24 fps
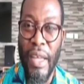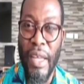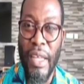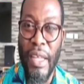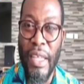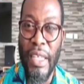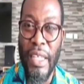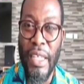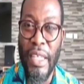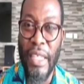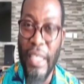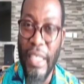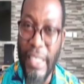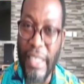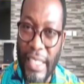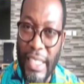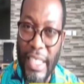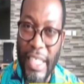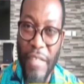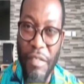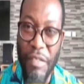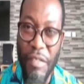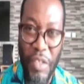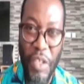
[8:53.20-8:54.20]
internet
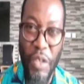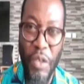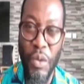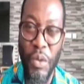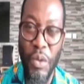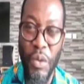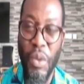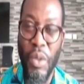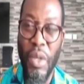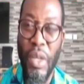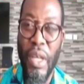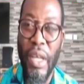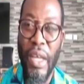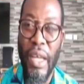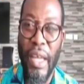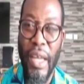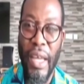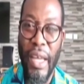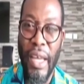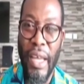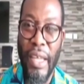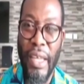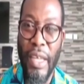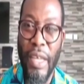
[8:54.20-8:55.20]
fee no
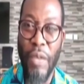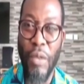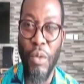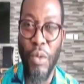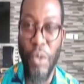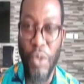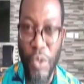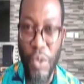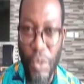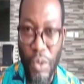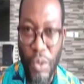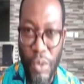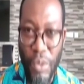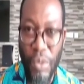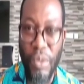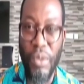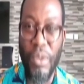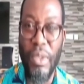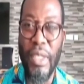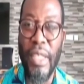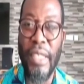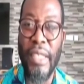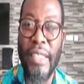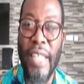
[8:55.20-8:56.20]
ye guso
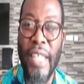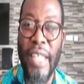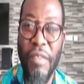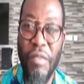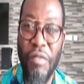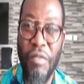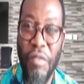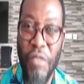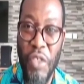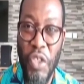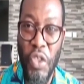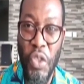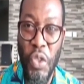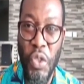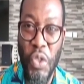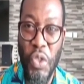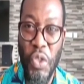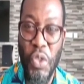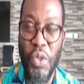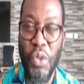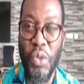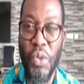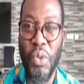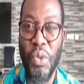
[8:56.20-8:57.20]
ye sa videos
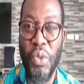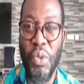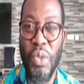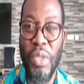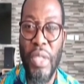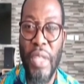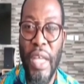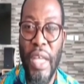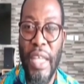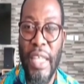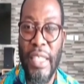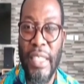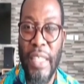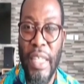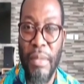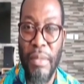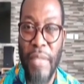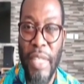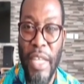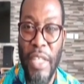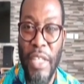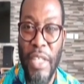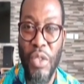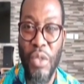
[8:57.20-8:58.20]
no
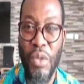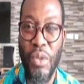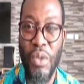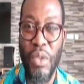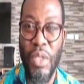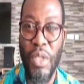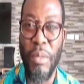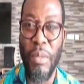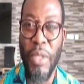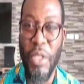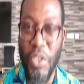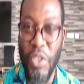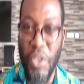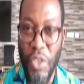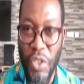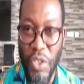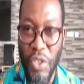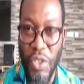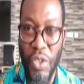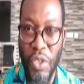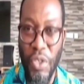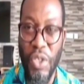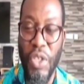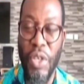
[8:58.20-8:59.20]
sometimes no ye be
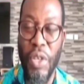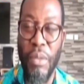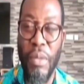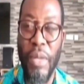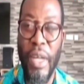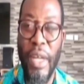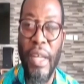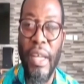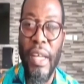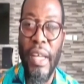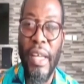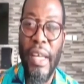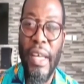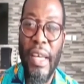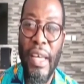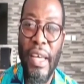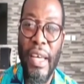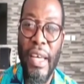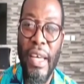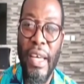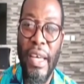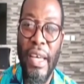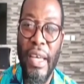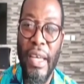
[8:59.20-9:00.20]
trotro ni ma
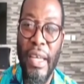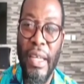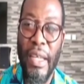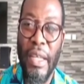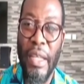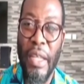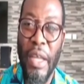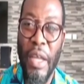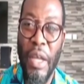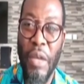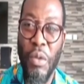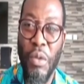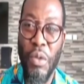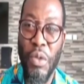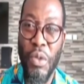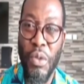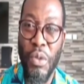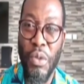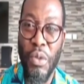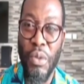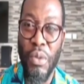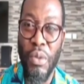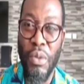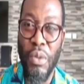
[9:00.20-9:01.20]
eno
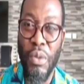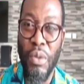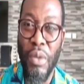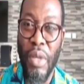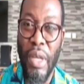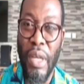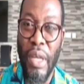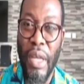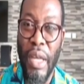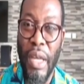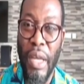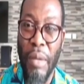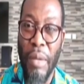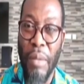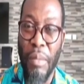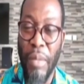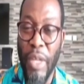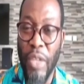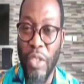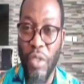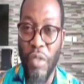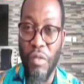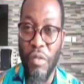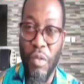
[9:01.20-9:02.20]
su part
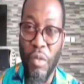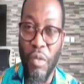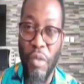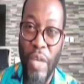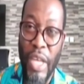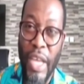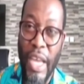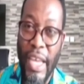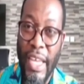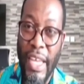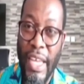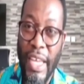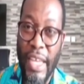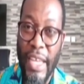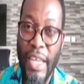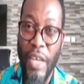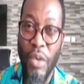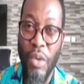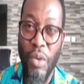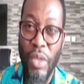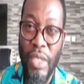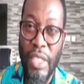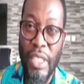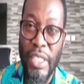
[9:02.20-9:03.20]
of where your
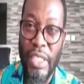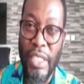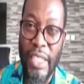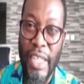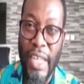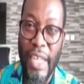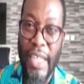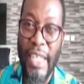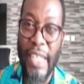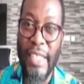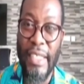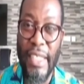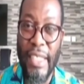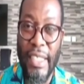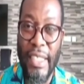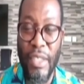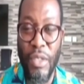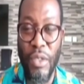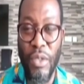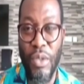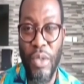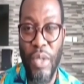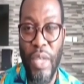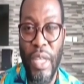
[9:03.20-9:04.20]
condition I asset you know,
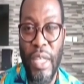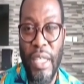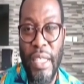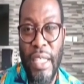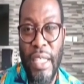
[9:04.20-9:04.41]
to and